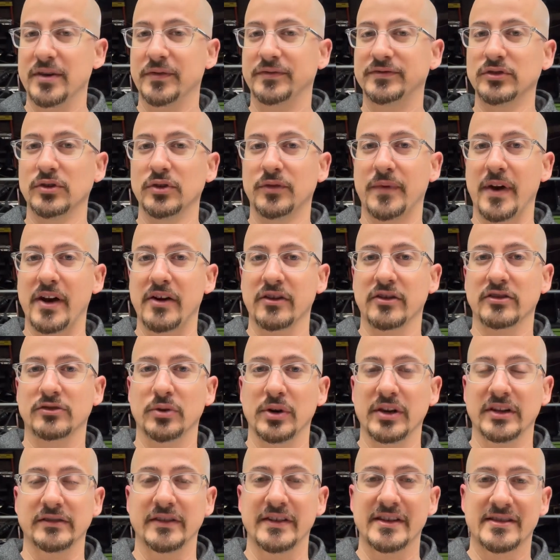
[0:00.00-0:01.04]
the fluid very
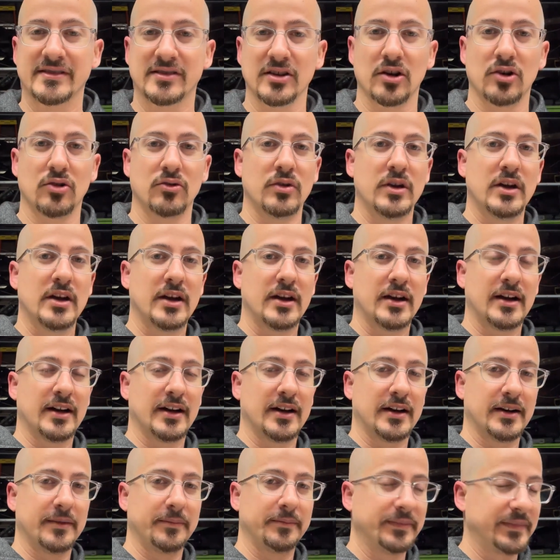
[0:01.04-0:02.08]
quickly, so
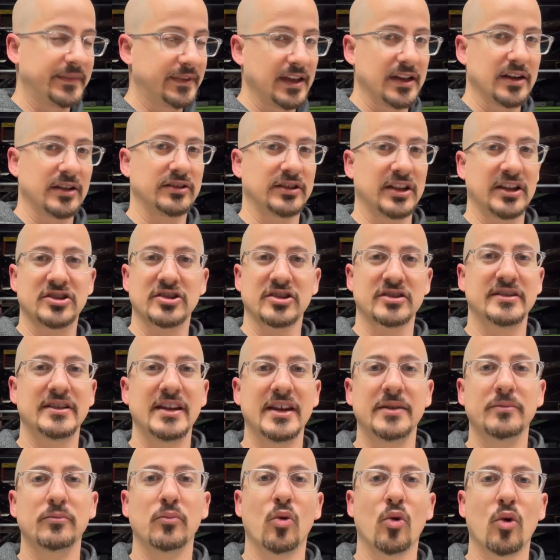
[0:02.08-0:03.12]
they just
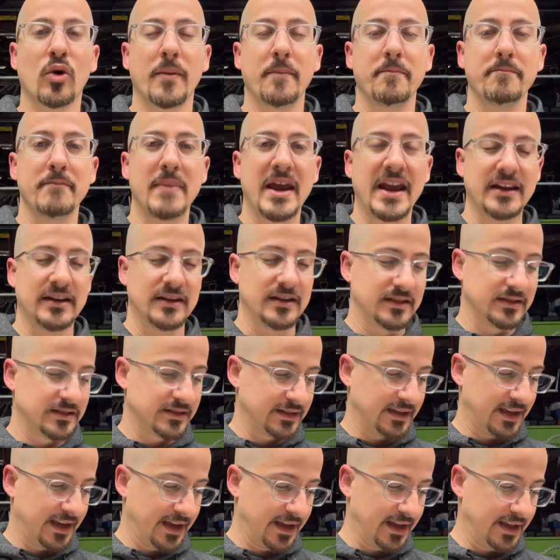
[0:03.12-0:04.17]
need more maintenance
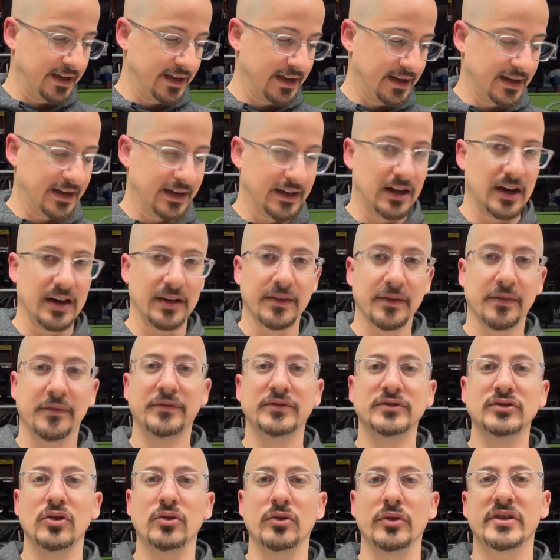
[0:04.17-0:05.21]
and other
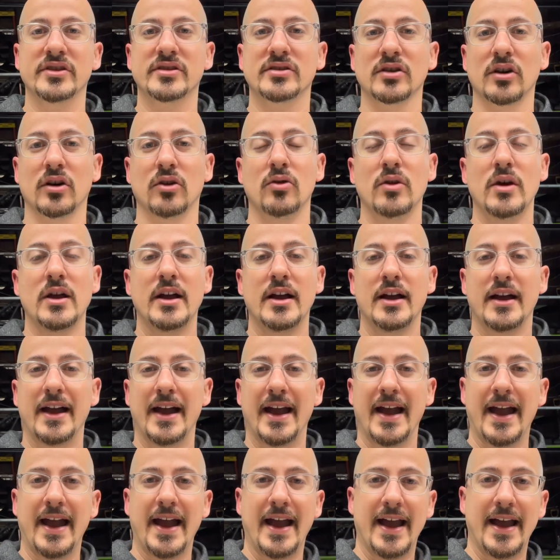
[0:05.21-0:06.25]
fluid. So
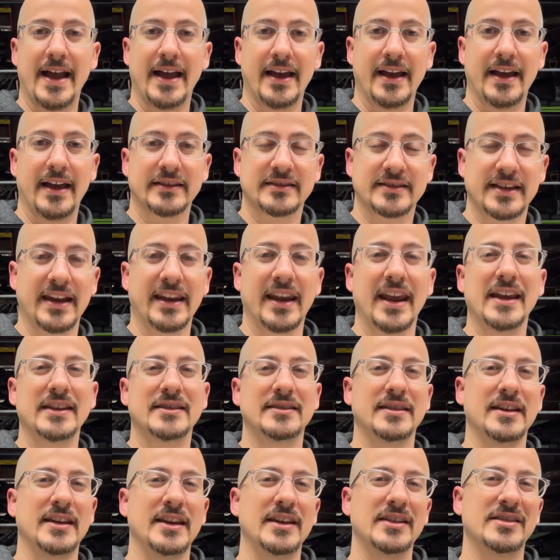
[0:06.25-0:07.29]

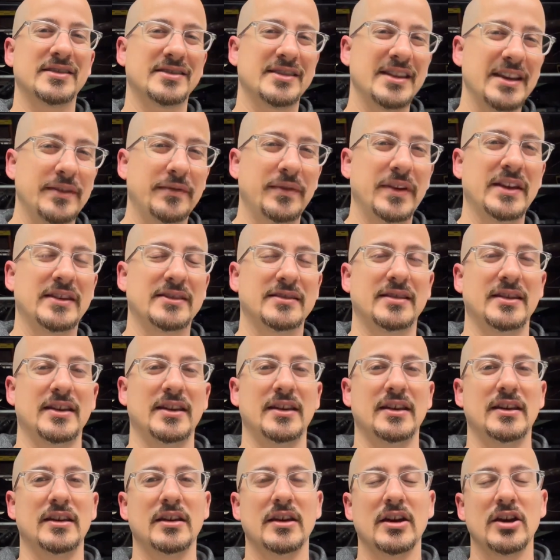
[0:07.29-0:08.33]
10AT,
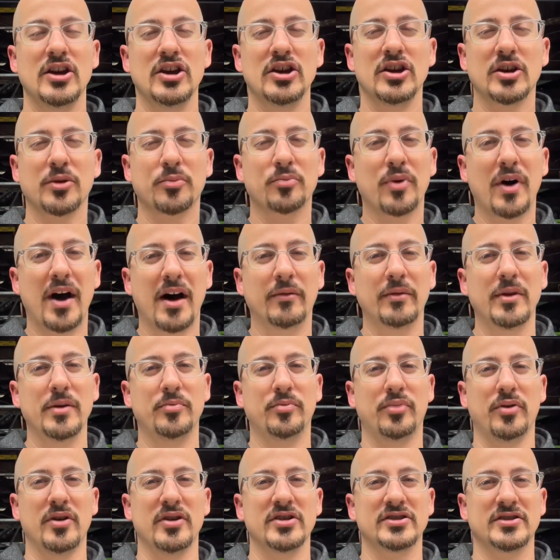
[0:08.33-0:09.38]
CVT, you could probably
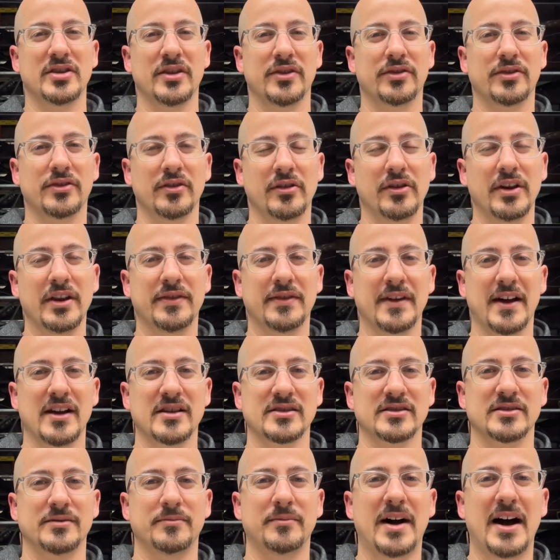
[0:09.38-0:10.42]
push to
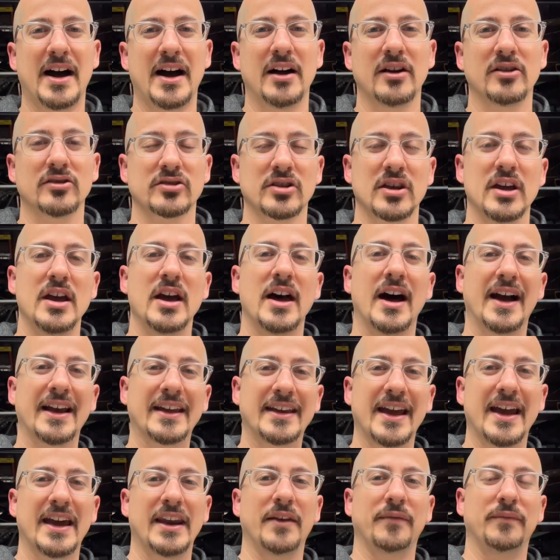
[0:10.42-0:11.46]
30,000 miles.
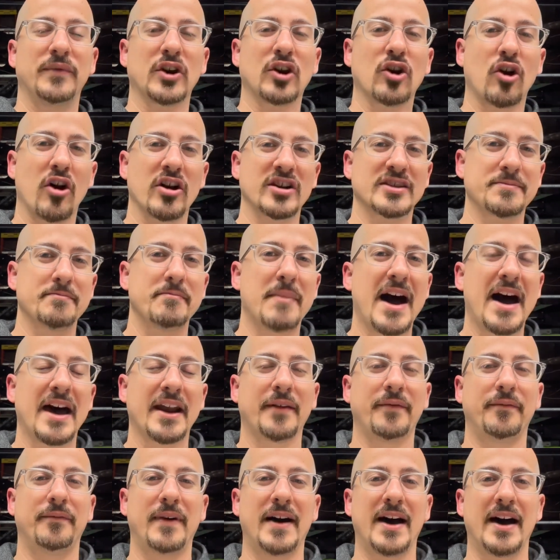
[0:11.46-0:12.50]
Again, if your car's
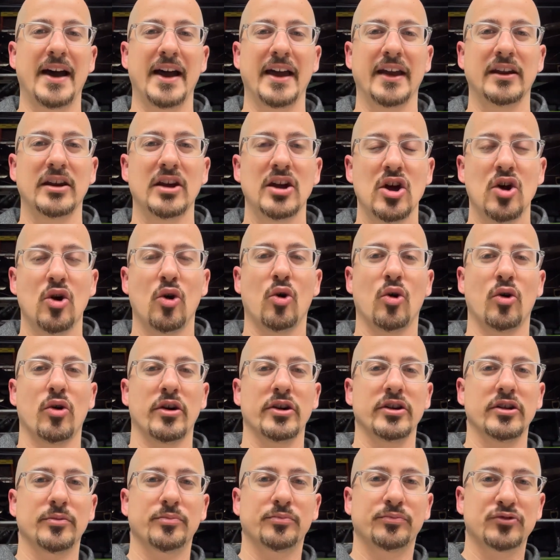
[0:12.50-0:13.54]
modified or
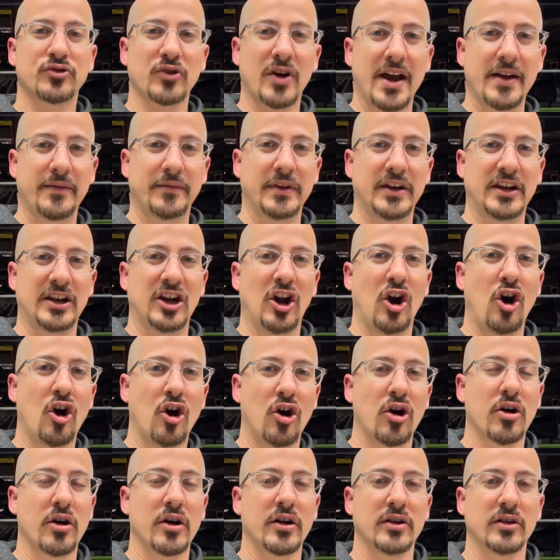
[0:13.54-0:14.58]
you're driving it
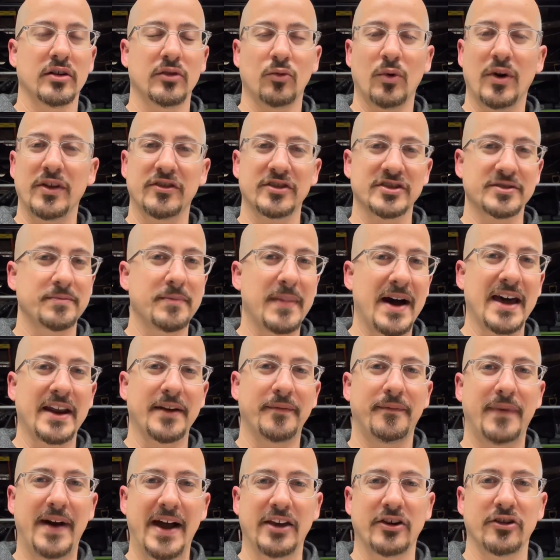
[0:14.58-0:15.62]
hard, whether it's
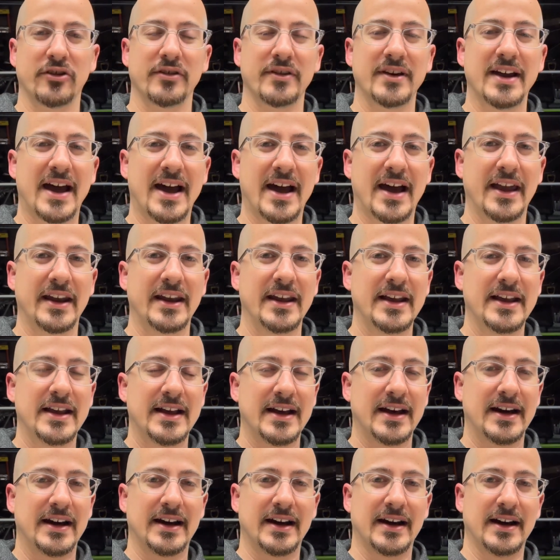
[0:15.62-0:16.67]
modified or not,
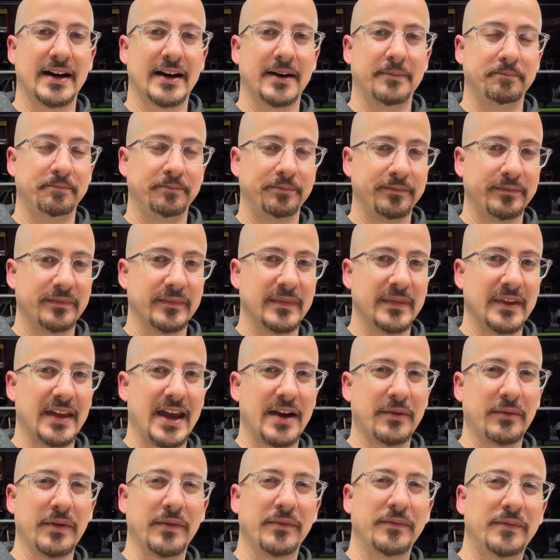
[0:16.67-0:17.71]

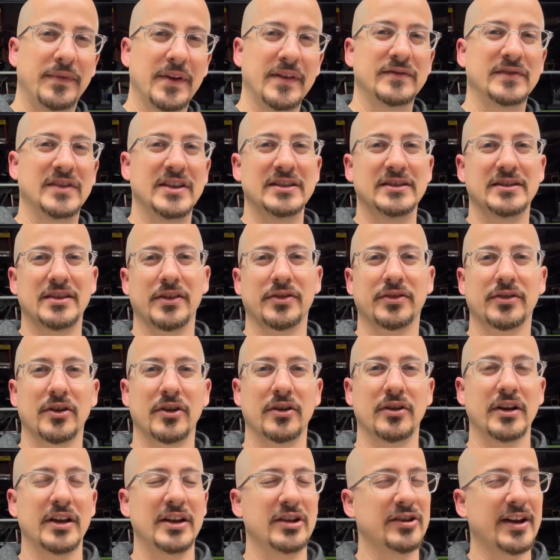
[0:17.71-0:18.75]
every 15 to
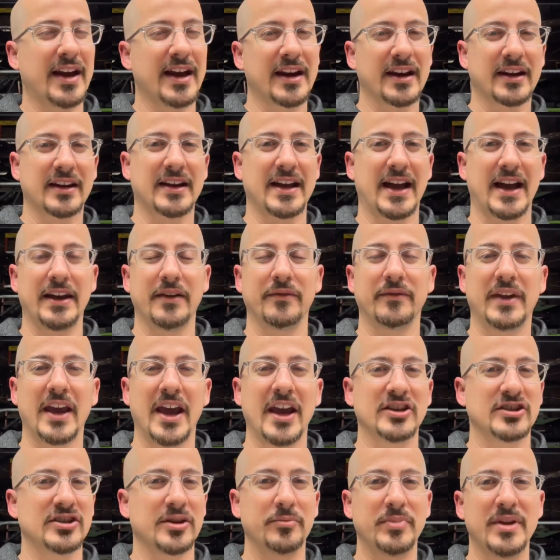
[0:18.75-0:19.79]
30, you got to kind of
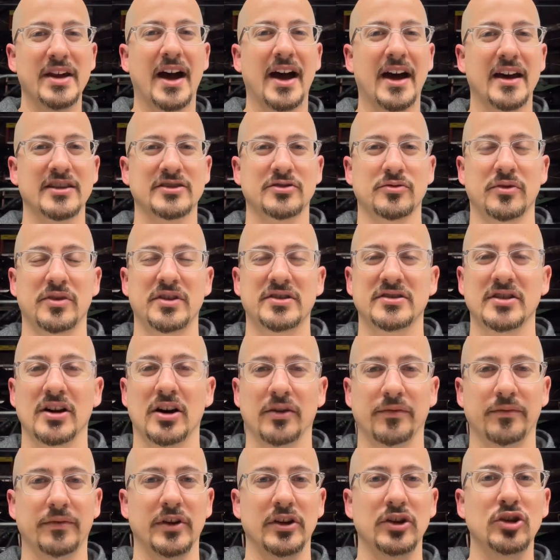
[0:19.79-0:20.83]
gauge and be honest with
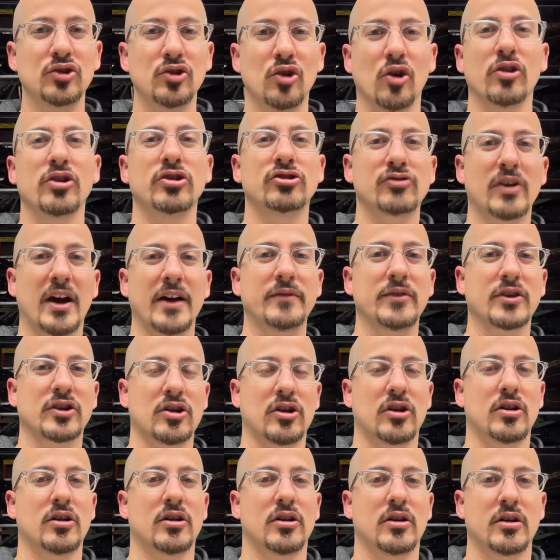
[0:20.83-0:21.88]
yourself. You know, you drive your
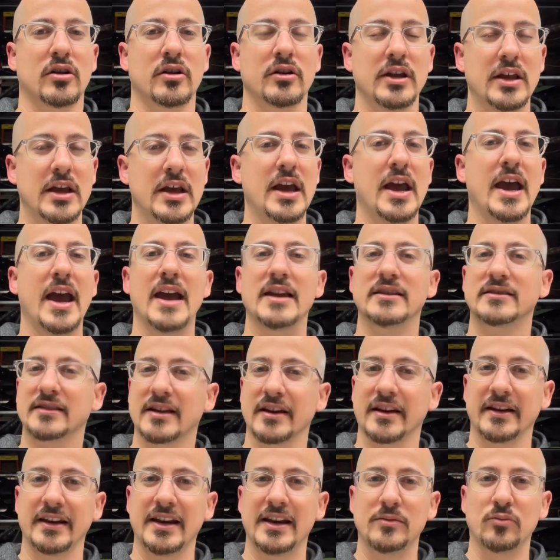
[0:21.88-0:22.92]
car hard, it's
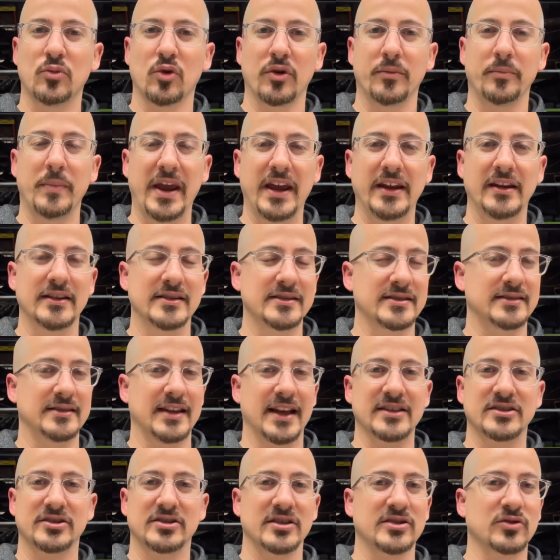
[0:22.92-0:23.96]
going to need more maintenance.
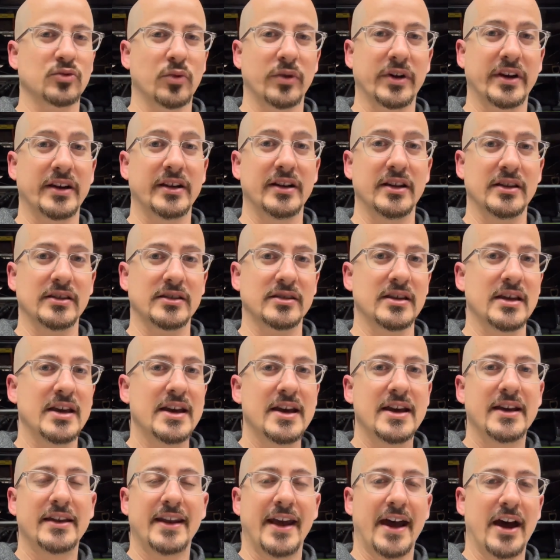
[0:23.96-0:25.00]
That's just what it is.
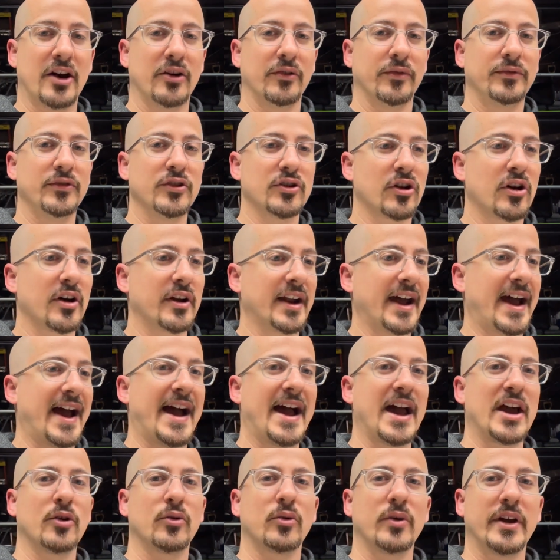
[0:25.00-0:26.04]
Now, if you're on a
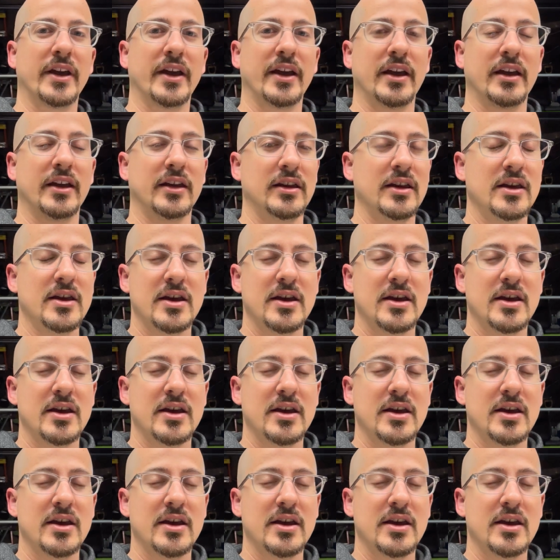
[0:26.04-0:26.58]
highway,